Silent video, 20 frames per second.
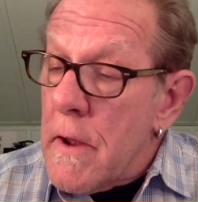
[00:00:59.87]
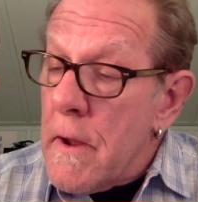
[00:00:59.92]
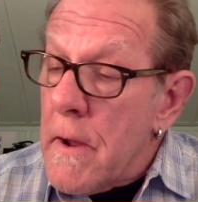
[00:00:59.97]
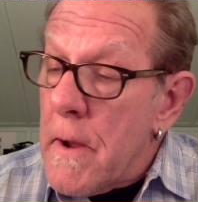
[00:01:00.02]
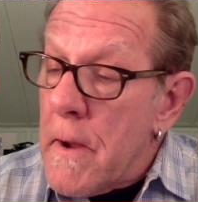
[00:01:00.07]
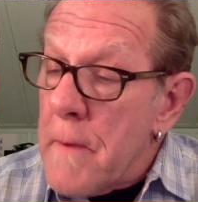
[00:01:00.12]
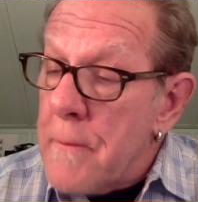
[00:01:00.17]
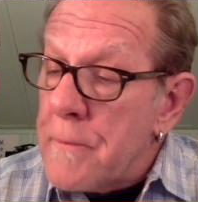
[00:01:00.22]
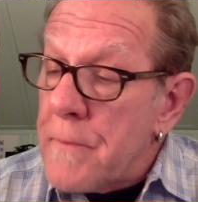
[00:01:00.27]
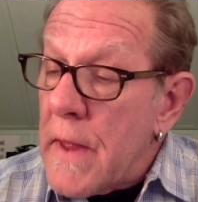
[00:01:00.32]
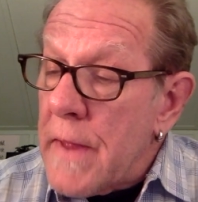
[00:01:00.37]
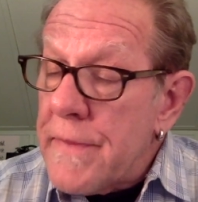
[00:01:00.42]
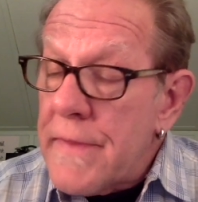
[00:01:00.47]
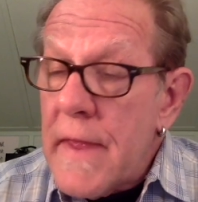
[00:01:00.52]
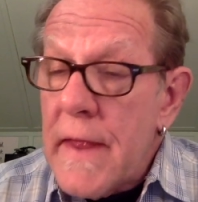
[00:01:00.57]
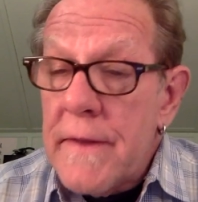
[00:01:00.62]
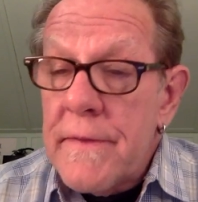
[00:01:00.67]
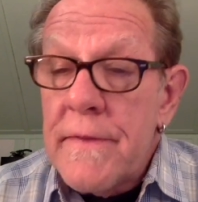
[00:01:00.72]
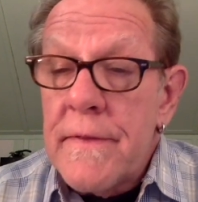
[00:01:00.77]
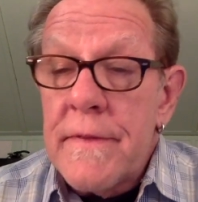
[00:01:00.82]
And
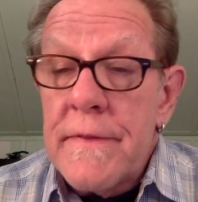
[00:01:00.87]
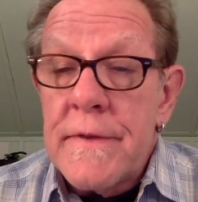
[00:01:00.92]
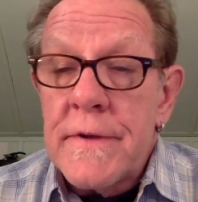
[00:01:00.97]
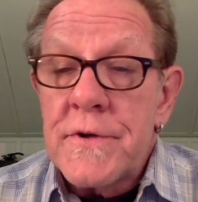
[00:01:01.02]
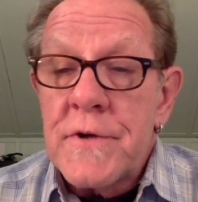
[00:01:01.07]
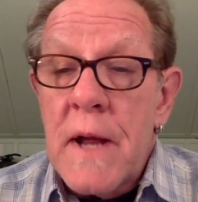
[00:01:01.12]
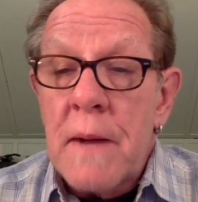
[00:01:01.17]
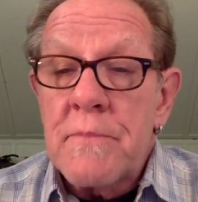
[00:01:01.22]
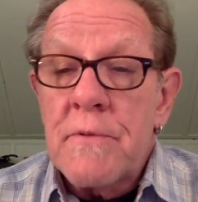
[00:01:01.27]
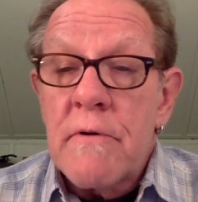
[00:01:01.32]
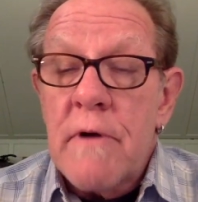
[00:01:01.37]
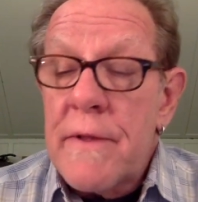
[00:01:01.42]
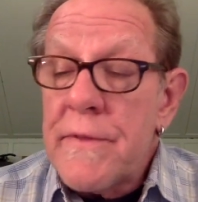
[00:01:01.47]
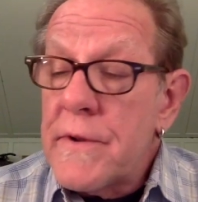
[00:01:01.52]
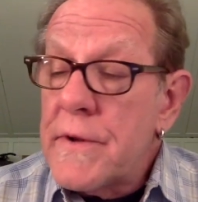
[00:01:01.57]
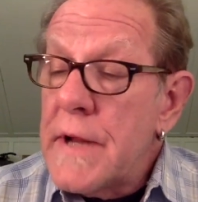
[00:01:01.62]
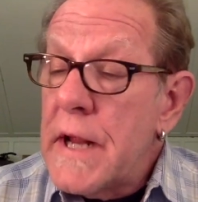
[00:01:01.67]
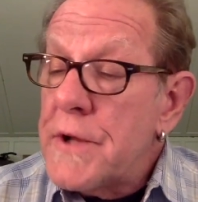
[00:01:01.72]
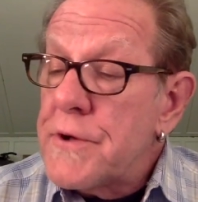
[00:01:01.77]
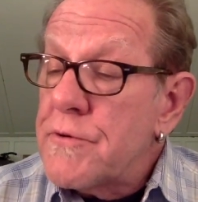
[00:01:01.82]
then the chapter on
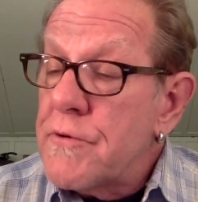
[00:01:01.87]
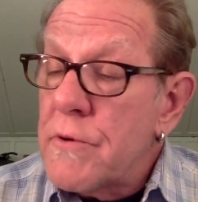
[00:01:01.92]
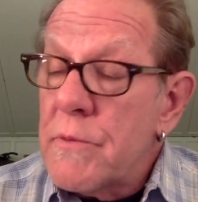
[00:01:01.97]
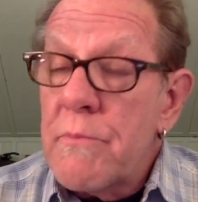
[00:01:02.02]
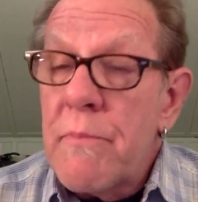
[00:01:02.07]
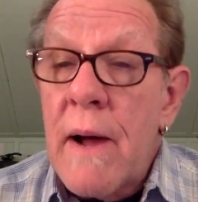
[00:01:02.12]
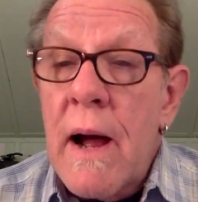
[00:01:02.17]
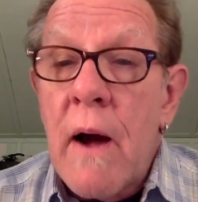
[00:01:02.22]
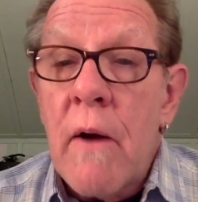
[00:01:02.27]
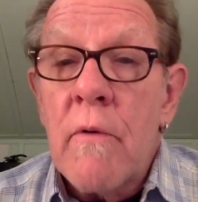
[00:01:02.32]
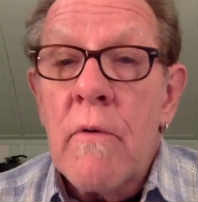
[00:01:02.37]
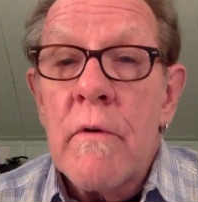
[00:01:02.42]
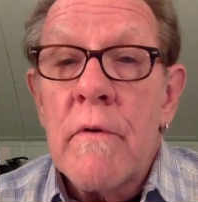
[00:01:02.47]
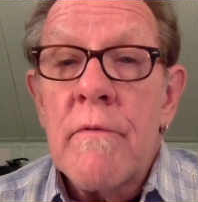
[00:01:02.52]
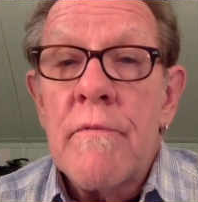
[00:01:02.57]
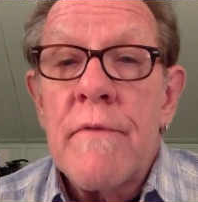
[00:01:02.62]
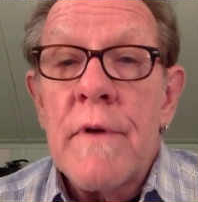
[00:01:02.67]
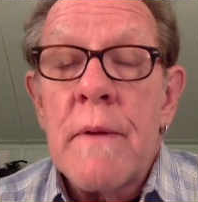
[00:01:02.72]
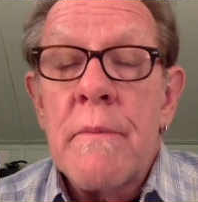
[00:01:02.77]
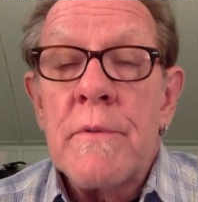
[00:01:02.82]
the nature and power
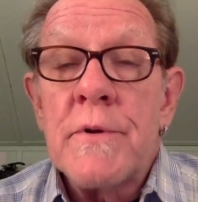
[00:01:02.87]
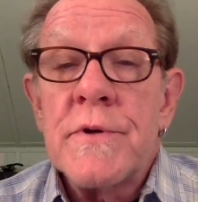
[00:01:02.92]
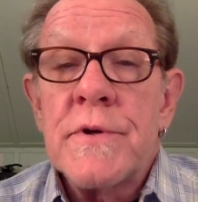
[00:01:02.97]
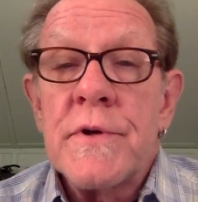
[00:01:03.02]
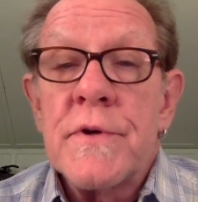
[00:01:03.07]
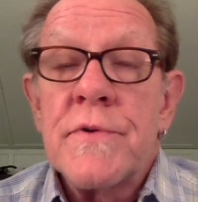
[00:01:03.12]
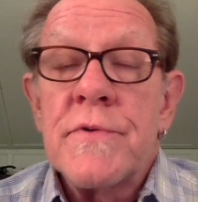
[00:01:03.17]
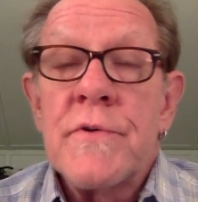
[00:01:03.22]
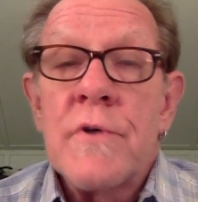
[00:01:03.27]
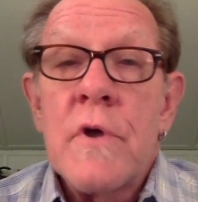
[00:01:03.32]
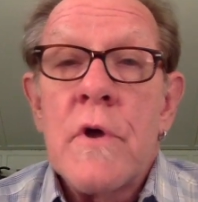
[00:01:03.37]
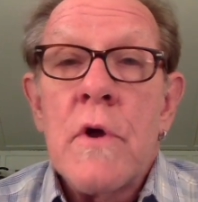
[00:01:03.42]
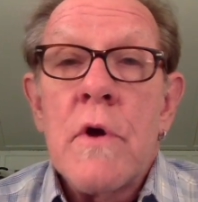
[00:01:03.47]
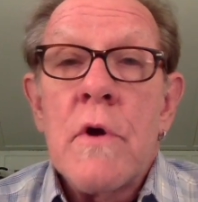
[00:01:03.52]
of images